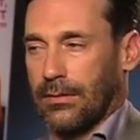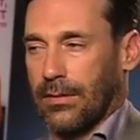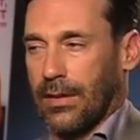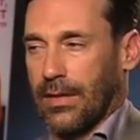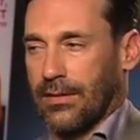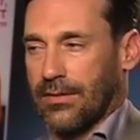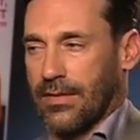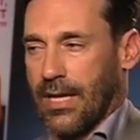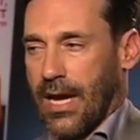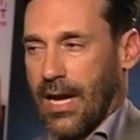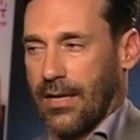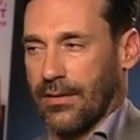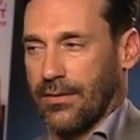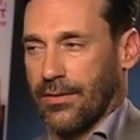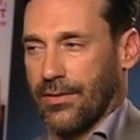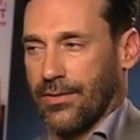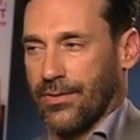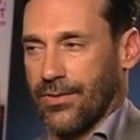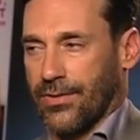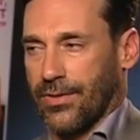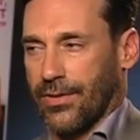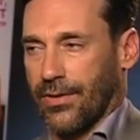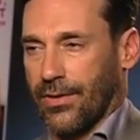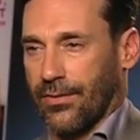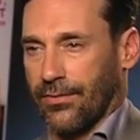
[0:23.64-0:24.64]
As
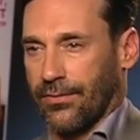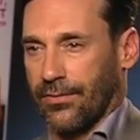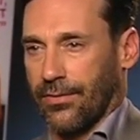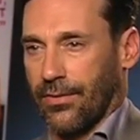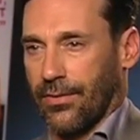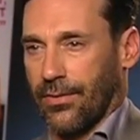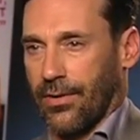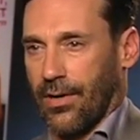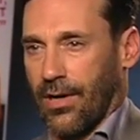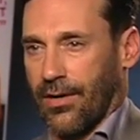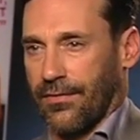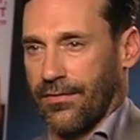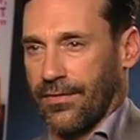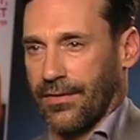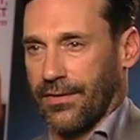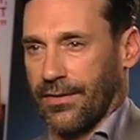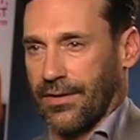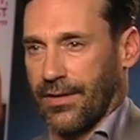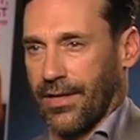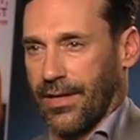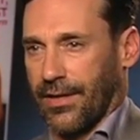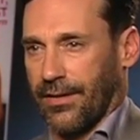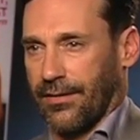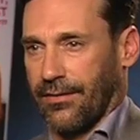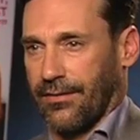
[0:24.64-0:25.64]
actors, you don't often
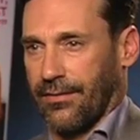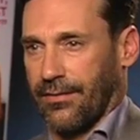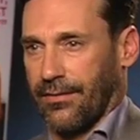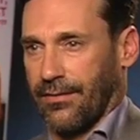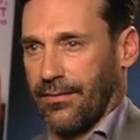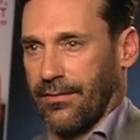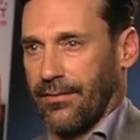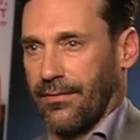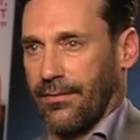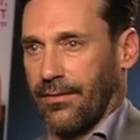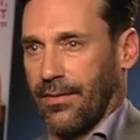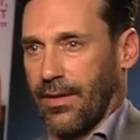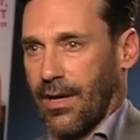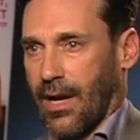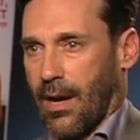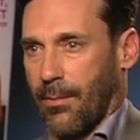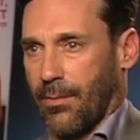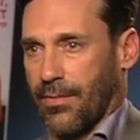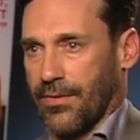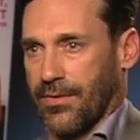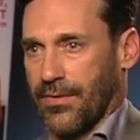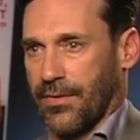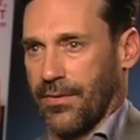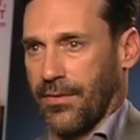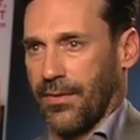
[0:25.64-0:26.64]
get an
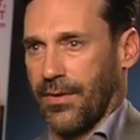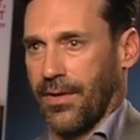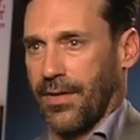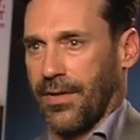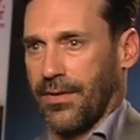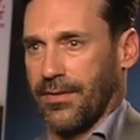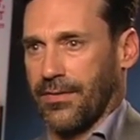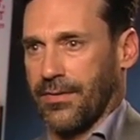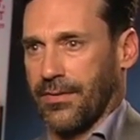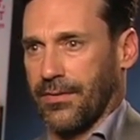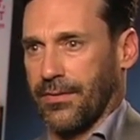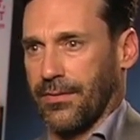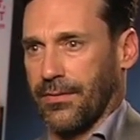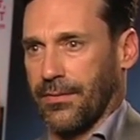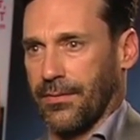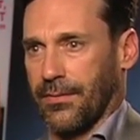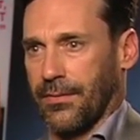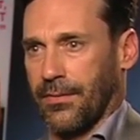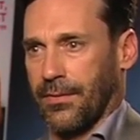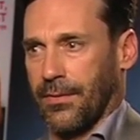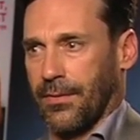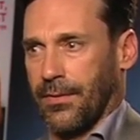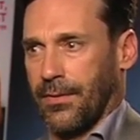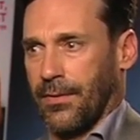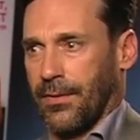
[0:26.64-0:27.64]
opportunity to
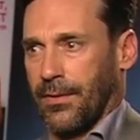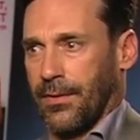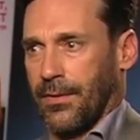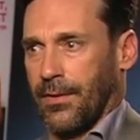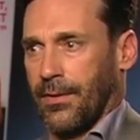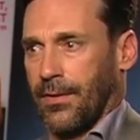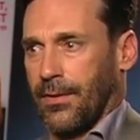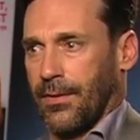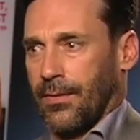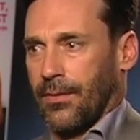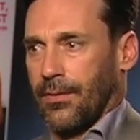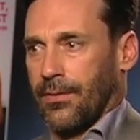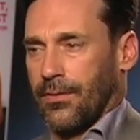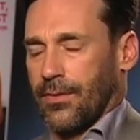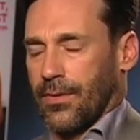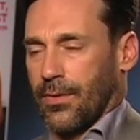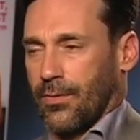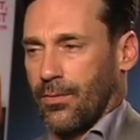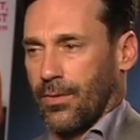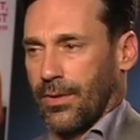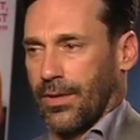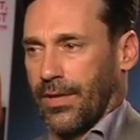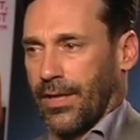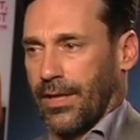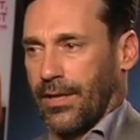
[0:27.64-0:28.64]

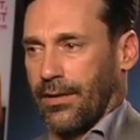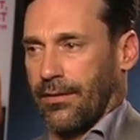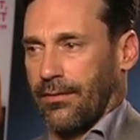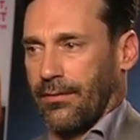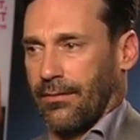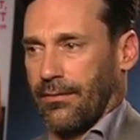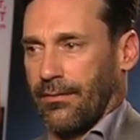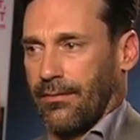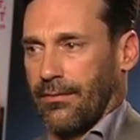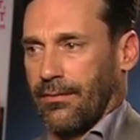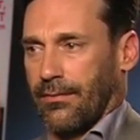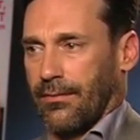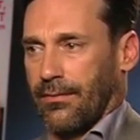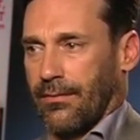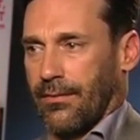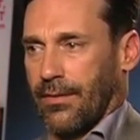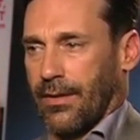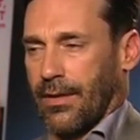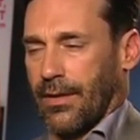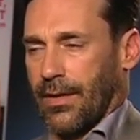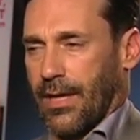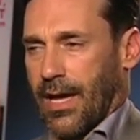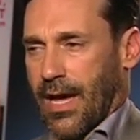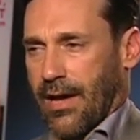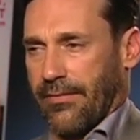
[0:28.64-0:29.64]
really
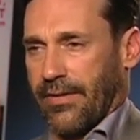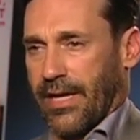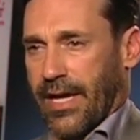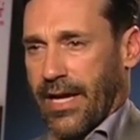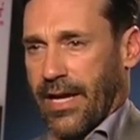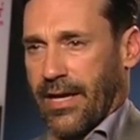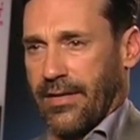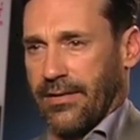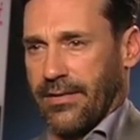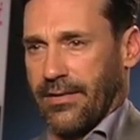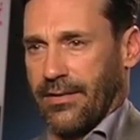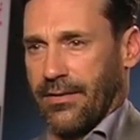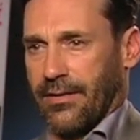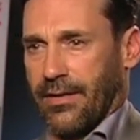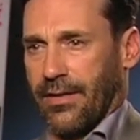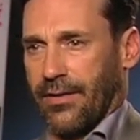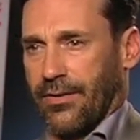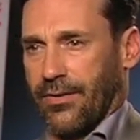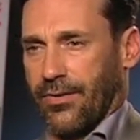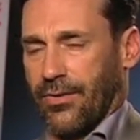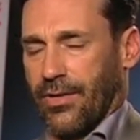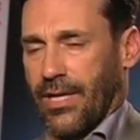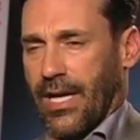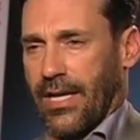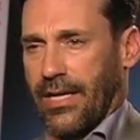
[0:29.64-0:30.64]
have a hand
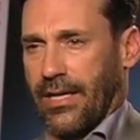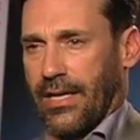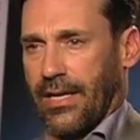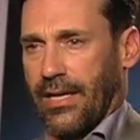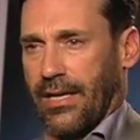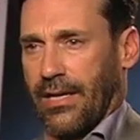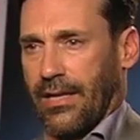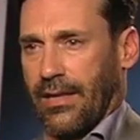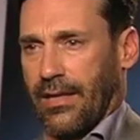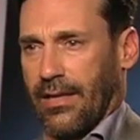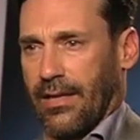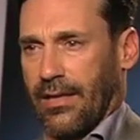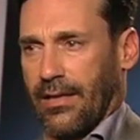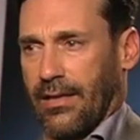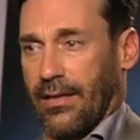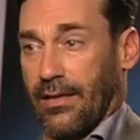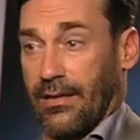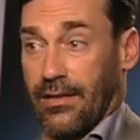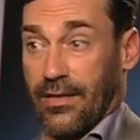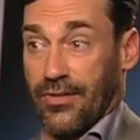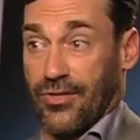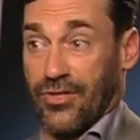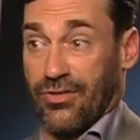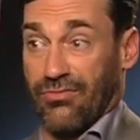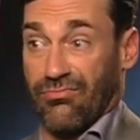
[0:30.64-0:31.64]
in creating anything,
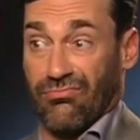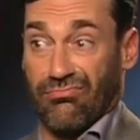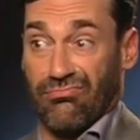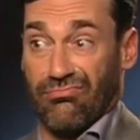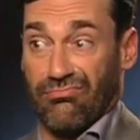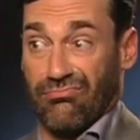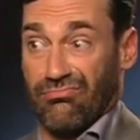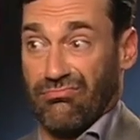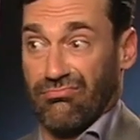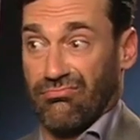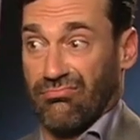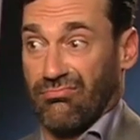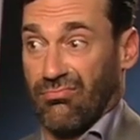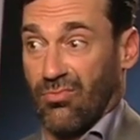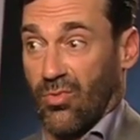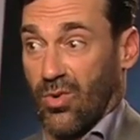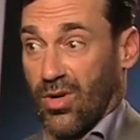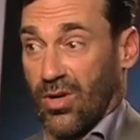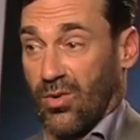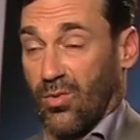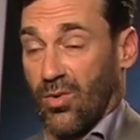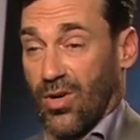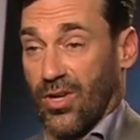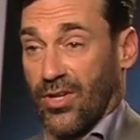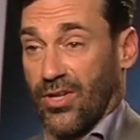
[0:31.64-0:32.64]
unless you
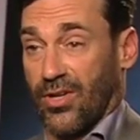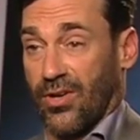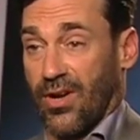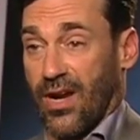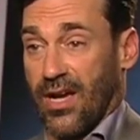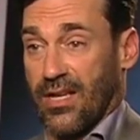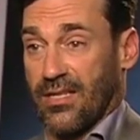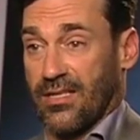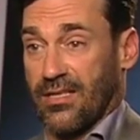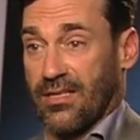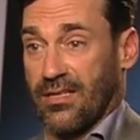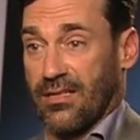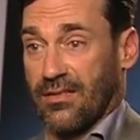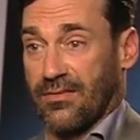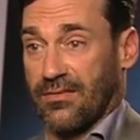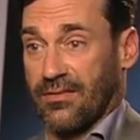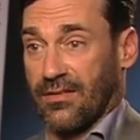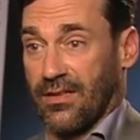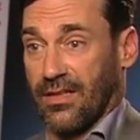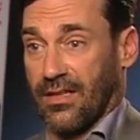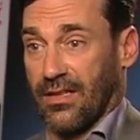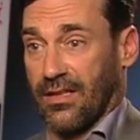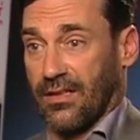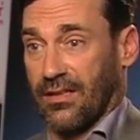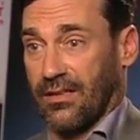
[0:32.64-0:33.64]
want to work your ass off.
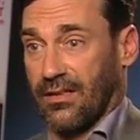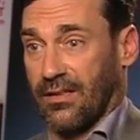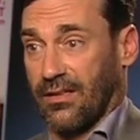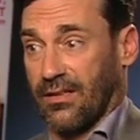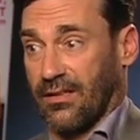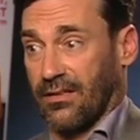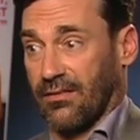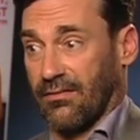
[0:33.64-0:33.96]
And